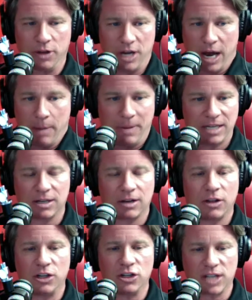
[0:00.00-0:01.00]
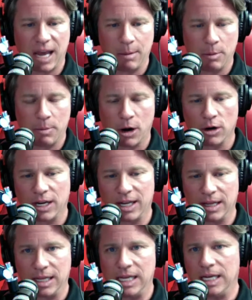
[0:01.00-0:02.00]
The nut basically just came apart
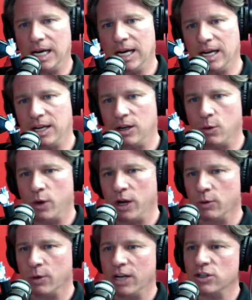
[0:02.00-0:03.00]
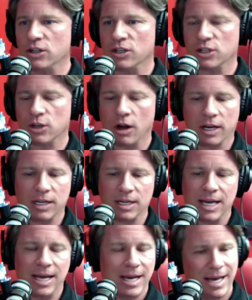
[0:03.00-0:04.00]
in the wheel wrench in the socket,